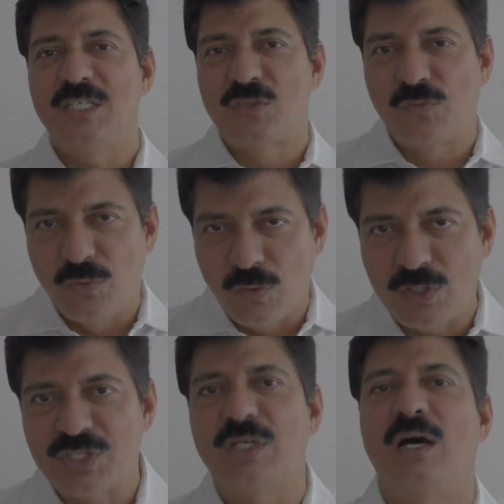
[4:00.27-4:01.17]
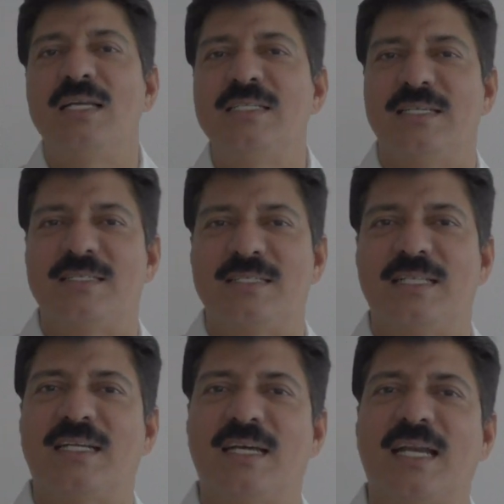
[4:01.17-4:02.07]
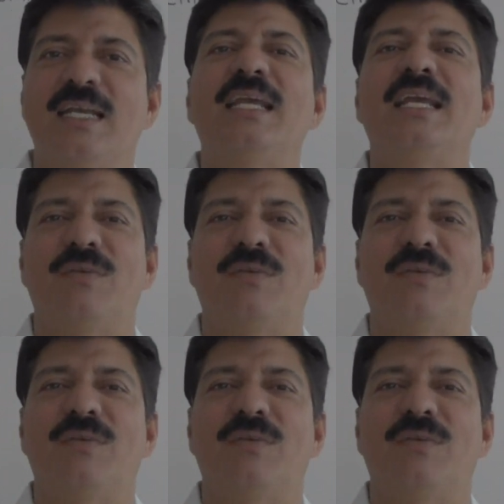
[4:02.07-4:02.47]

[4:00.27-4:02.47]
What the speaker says: this force causes the turning